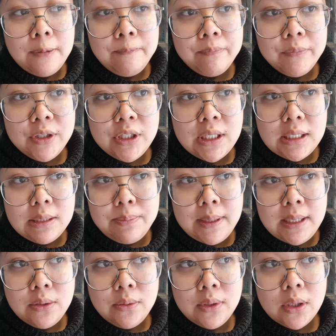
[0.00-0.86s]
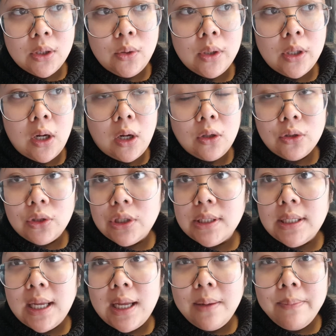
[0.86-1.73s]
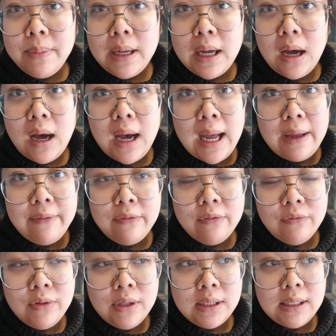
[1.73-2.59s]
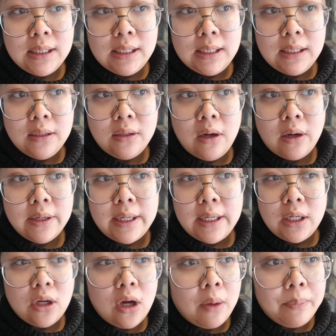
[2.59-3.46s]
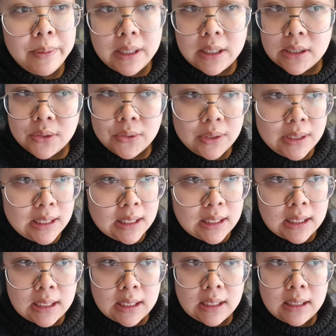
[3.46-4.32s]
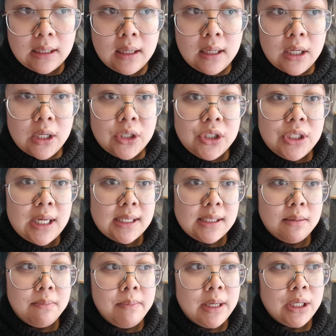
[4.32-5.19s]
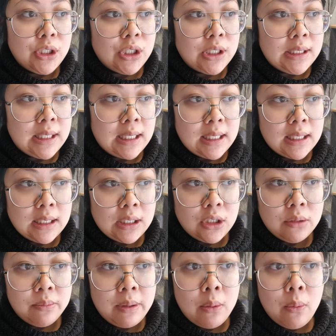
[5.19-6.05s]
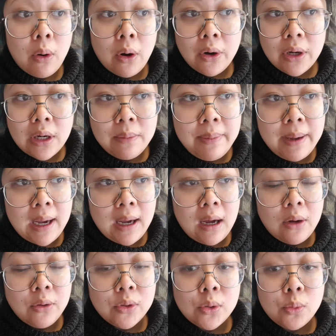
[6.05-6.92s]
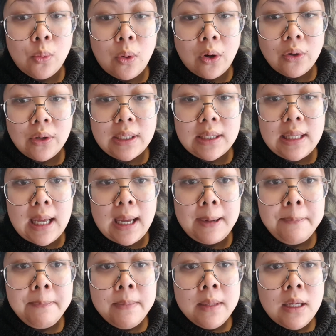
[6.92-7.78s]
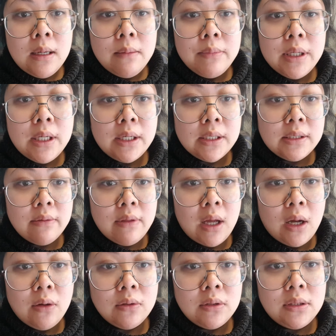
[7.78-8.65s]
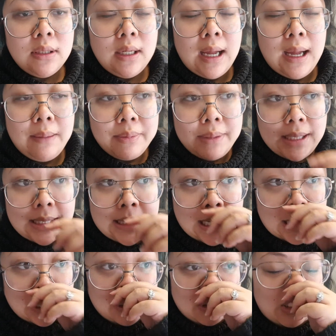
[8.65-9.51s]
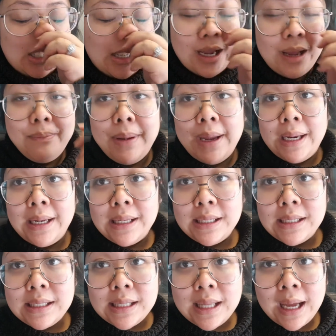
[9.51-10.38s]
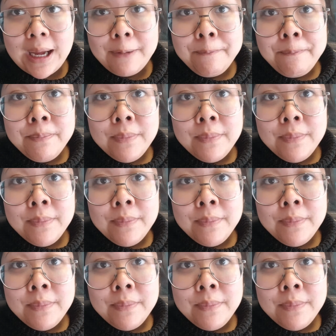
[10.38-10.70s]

she's been doing a quick ultrasound, but I haven't really gotten any copies or anything. She hasn't mentioned anything to be worried about. I was worried that because of the whole gestational diabetes, that